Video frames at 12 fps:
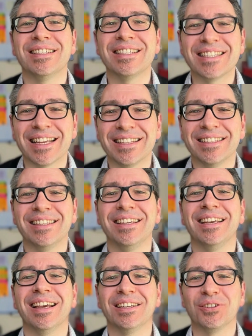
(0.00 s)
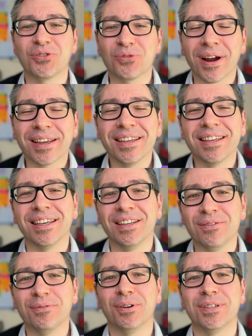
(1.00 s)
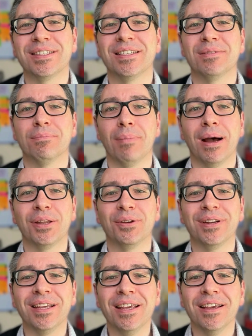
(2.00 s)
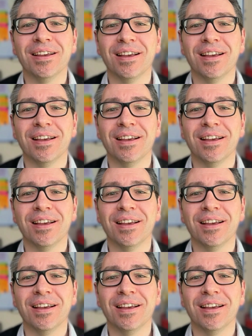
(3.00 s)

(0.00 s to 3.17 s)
sending, and tracking invoices manually?